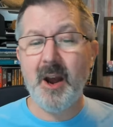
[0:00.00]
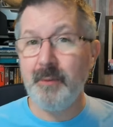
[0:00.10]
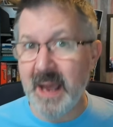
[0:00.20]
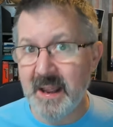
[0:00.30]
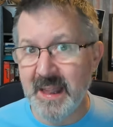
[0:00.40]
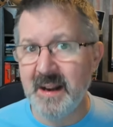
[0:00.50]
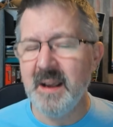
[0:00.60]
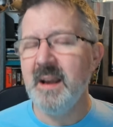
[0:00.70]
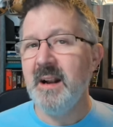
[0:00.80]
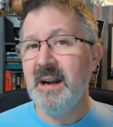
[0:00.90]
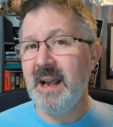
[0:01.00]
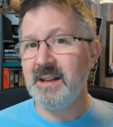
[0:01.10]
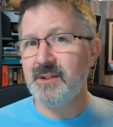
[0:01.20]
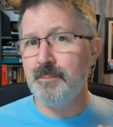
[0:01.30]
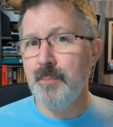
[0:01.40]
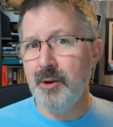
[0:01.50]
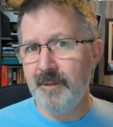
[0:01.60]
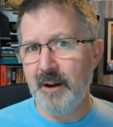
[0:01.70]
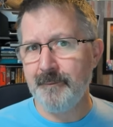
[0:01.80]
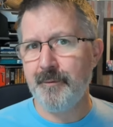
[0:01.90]
okay, then let's move
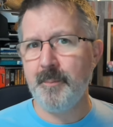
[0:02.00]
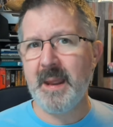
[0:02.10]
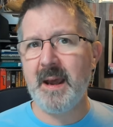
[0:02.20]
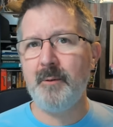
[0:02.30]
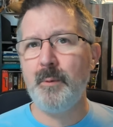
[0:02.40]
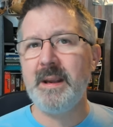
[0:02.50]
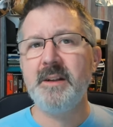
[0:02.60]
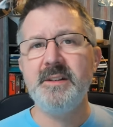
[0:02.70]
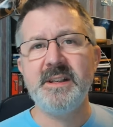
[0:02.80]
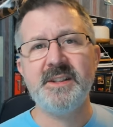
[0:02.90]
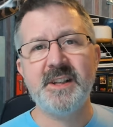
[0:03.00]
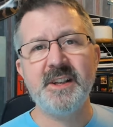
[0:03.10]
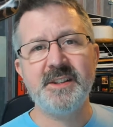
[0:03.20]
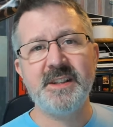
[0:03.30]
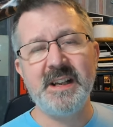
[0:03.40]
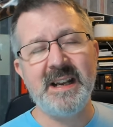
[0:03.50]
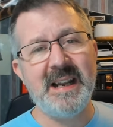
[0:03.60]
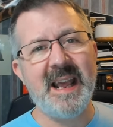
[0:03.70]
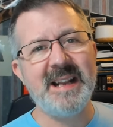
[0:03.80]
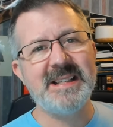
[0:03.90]
on from that. We can discuss it
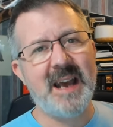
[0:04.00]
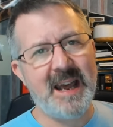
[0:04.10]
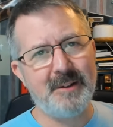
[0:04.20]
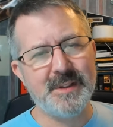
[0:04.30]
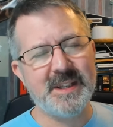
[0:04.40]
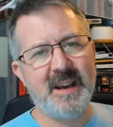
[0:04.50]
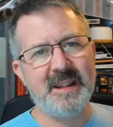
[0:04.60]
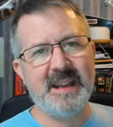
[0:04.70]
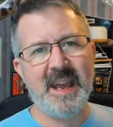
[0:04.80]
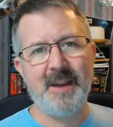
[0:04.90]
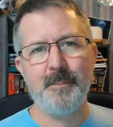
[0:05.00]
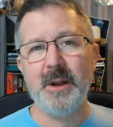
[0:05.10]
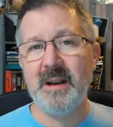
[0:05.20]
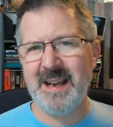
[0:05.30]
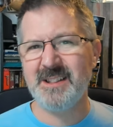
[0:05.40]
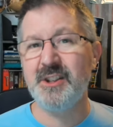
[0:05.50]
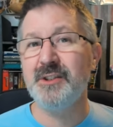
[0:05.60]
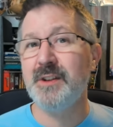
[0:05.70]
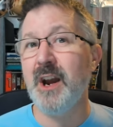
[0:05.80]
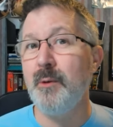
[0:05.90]
later outside the game, but let's
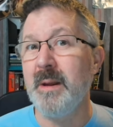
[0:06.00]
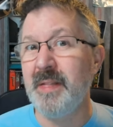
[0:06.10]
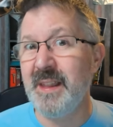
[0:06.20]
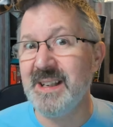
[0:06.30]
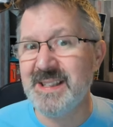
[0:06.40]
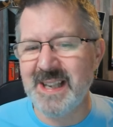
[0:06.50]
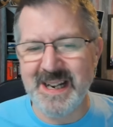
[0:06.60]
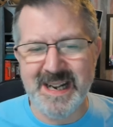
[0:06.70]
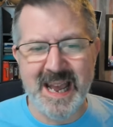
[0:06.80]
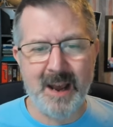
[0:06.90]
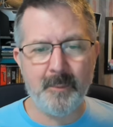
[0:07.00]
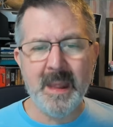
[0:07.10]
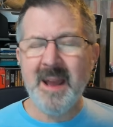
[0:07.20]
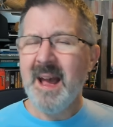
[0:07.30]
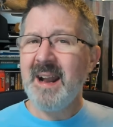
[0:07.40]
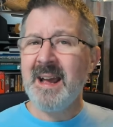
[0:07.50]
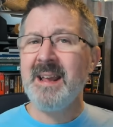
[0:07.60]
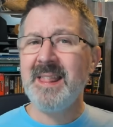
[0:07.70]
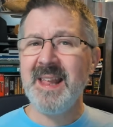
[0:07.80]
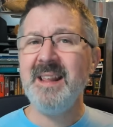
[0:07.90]
just go with this now. And I
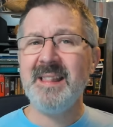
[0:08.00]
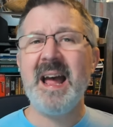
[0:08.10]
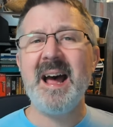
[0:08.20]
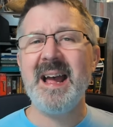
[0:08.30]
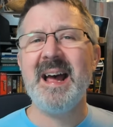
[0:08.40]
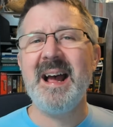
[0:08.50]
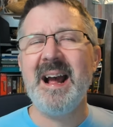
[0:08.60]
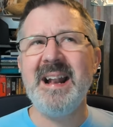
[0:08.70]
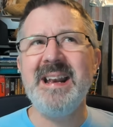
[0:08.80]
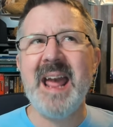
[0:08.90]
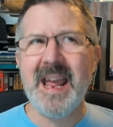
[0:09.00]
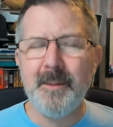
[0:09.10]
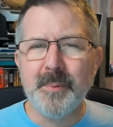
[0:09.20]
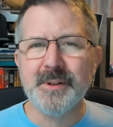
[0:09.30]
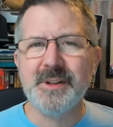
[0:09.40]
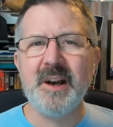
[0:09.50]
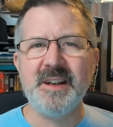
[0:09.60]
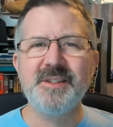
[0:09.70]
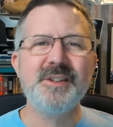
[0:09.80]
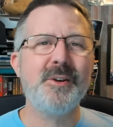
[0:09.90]
think that enables
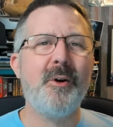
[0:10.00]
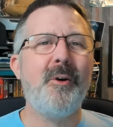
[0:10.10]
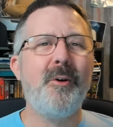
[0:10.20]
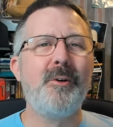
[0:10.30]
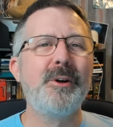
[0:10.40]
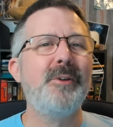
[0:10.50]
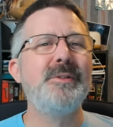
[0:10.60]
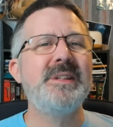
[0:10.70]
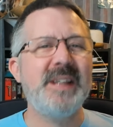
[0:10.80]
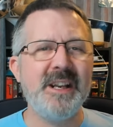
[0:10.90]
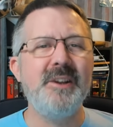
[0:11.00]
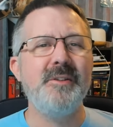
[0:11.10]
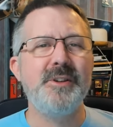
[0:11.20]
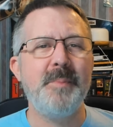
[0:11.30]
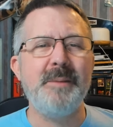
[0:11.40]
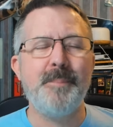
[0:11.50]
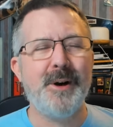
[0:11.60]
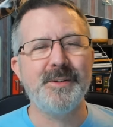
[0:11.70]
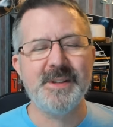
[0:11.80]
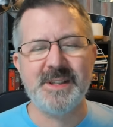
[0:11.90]
us to all continue to be
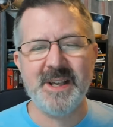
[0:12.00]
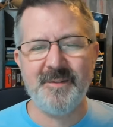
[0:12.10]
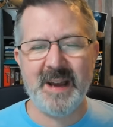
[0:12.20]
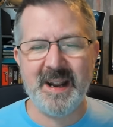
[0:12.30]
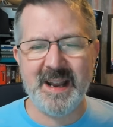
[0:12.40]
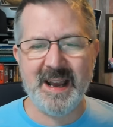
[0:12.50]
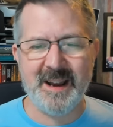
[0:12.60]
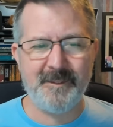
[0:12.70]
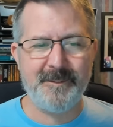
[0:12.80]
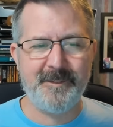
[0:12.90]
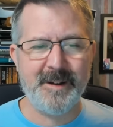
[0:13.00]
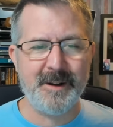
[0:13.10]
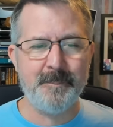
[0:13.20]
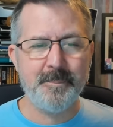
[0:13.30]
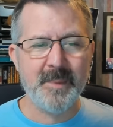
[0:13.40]
positive and have fun.